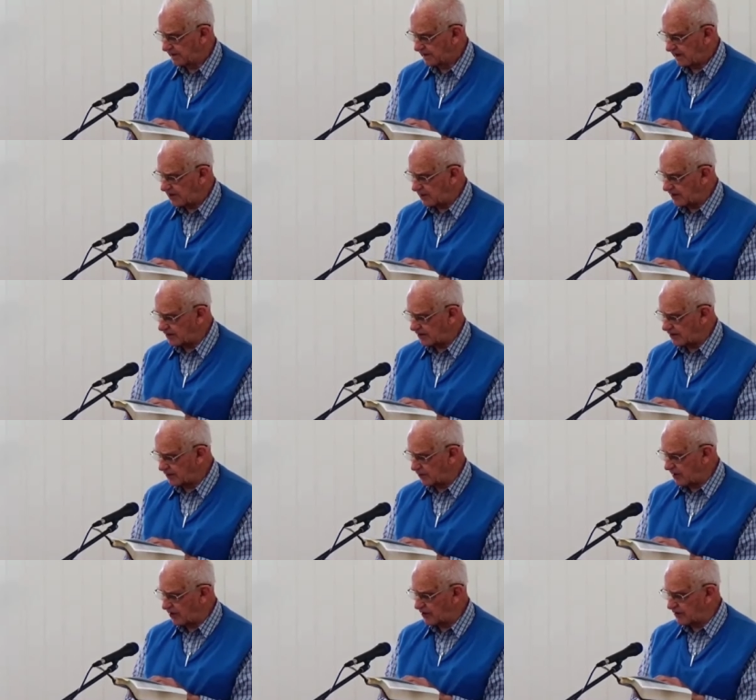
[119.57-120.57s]
Anyone
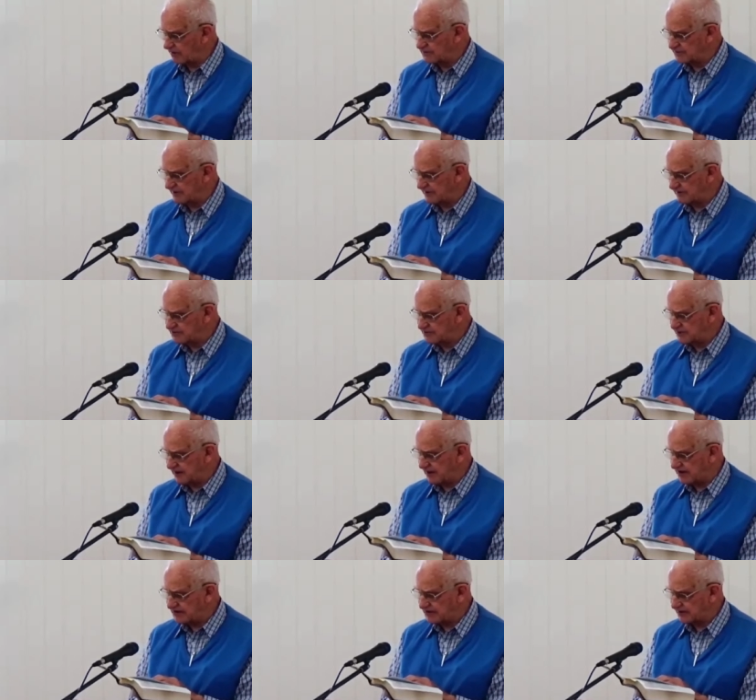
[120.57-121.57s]
who welcomes him
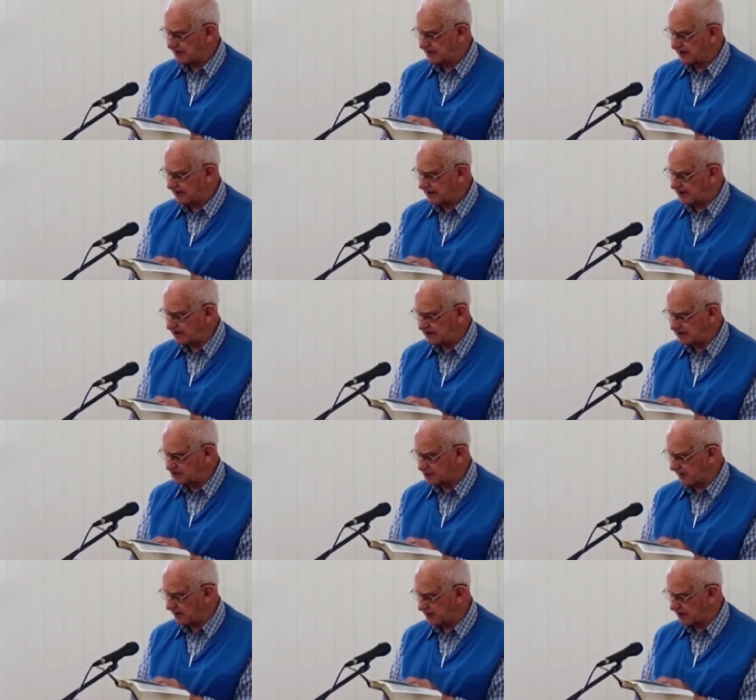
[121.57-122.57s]
shares in his
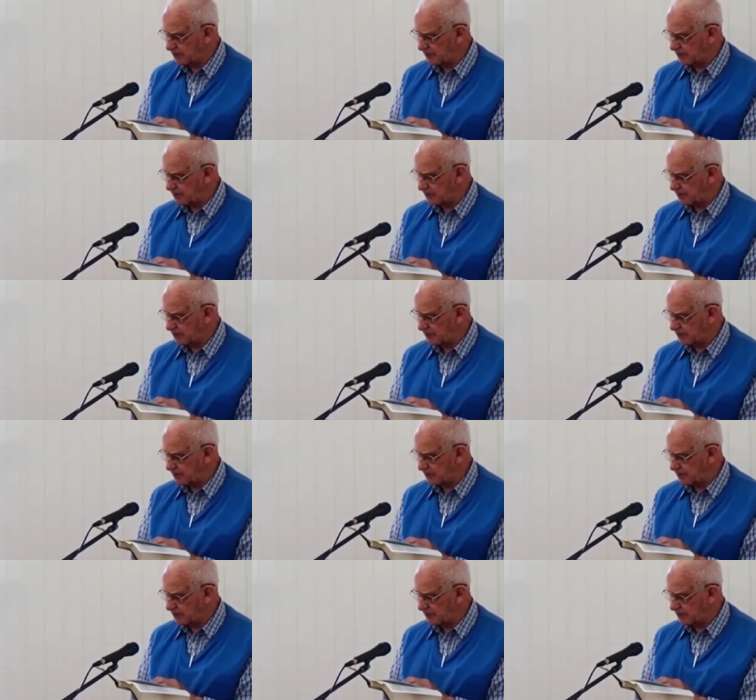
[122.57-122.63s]
wicked